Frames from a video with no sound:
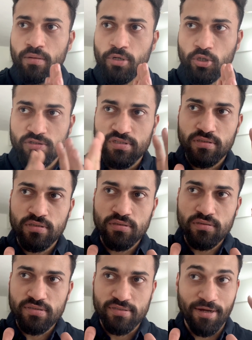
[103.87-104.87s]
Because
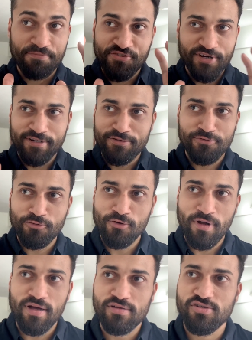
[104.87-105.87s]
the subject is so
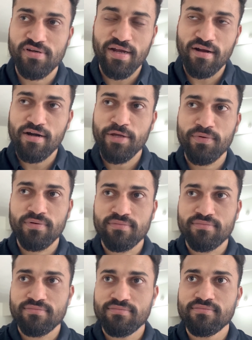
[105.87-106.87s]
large, I can't
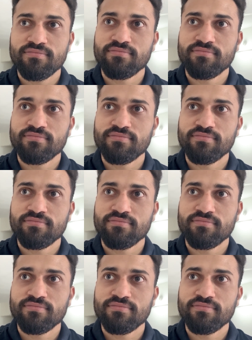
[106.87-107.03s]
even